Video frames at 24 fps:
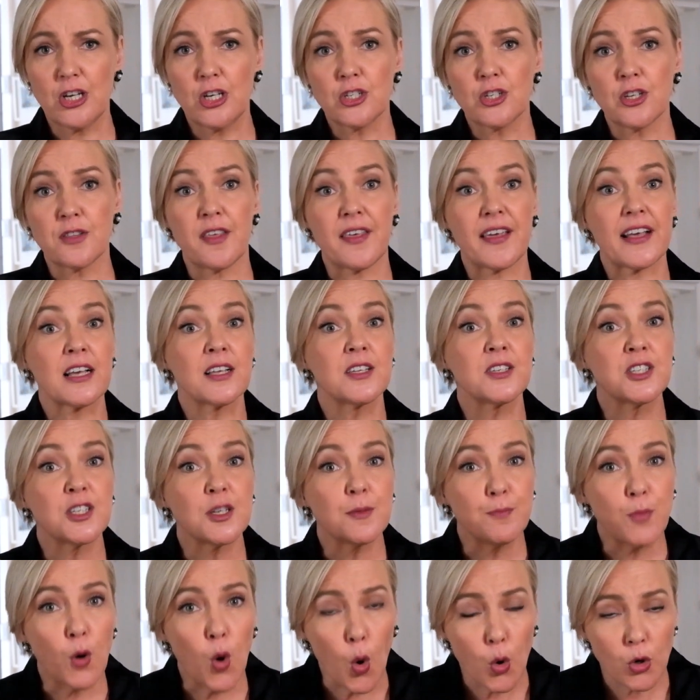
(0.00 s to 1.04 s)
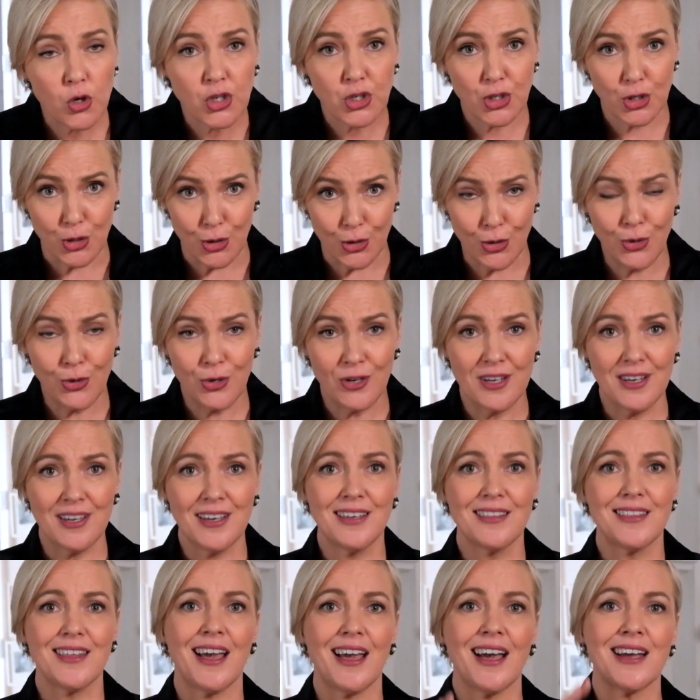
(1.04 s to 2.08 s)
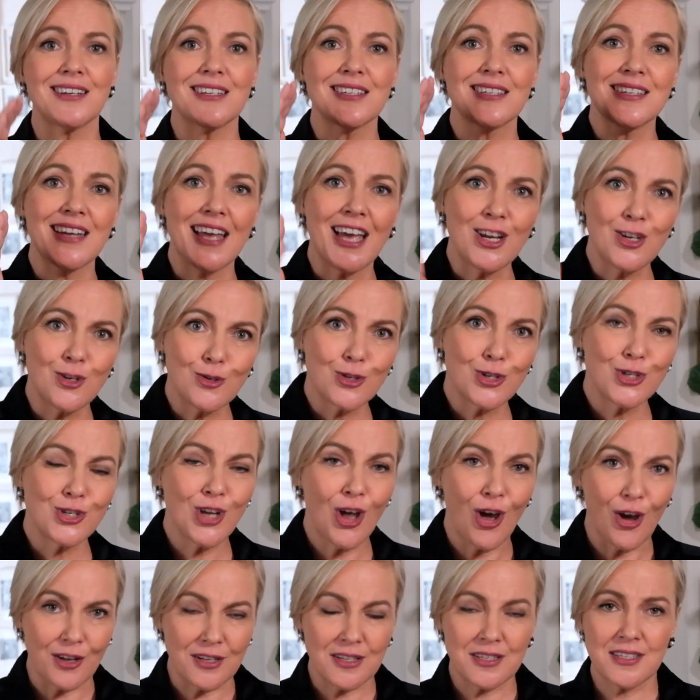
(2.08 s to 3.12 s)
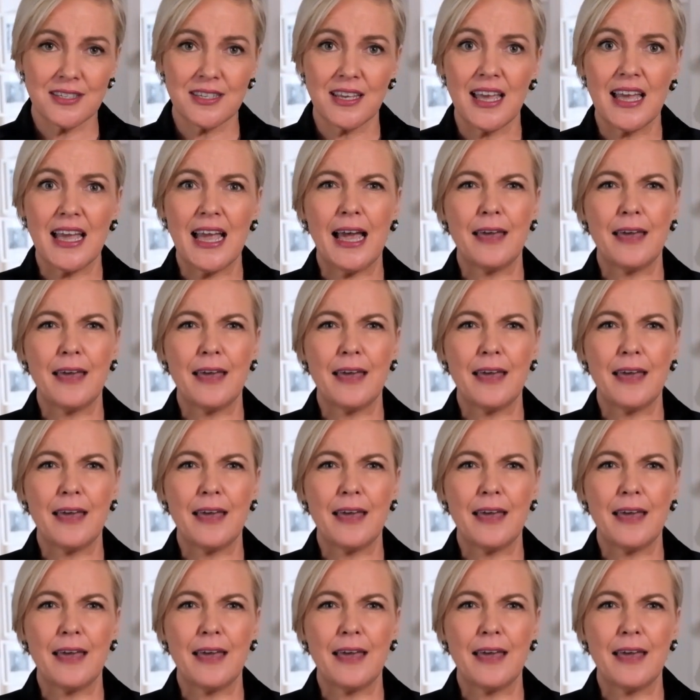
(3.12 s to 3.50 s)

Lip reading: so they can support you, they understand your stance,